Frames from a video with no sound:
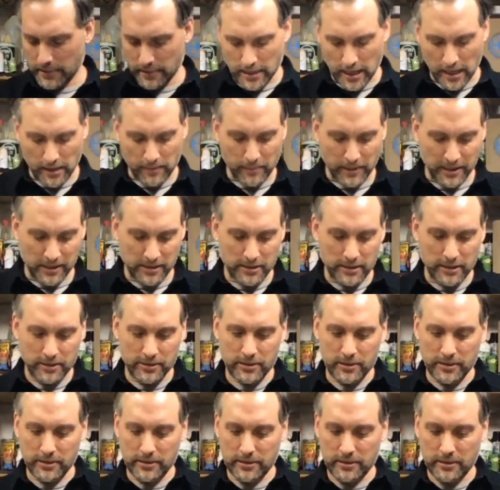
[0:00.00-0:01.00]
Take my
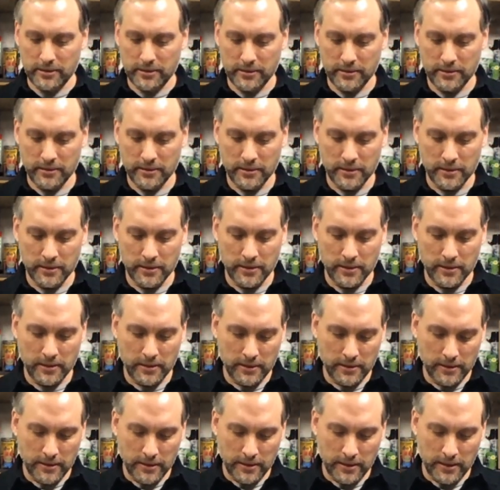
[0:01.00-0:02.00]
scissors,
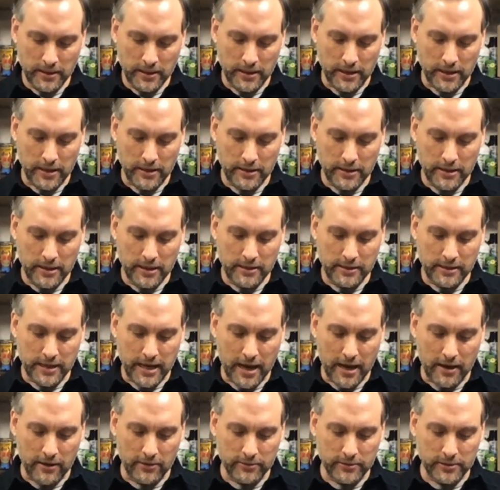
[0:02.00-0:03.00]
cut these
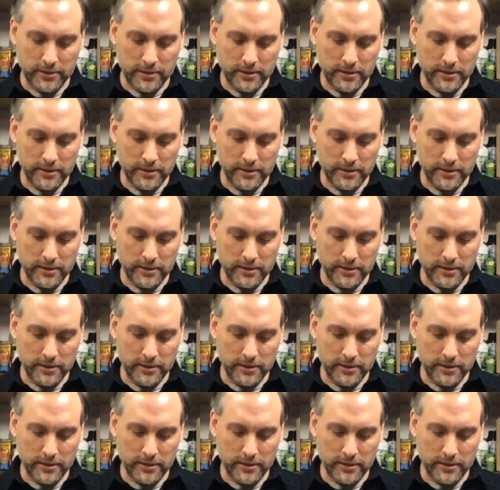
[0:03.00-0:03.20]
out.